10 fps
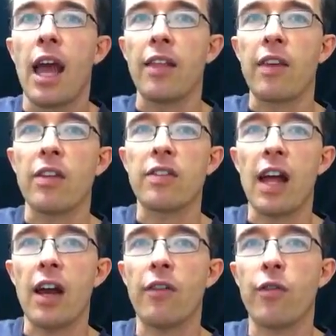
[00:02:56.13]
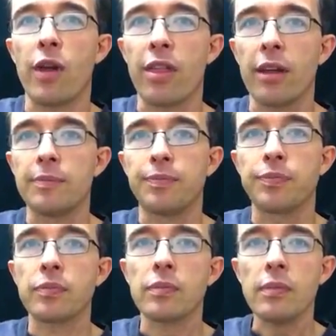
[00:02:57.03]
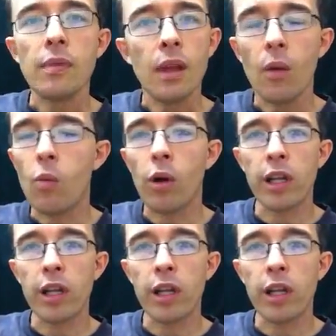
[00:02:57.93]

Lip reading: And so start off with, what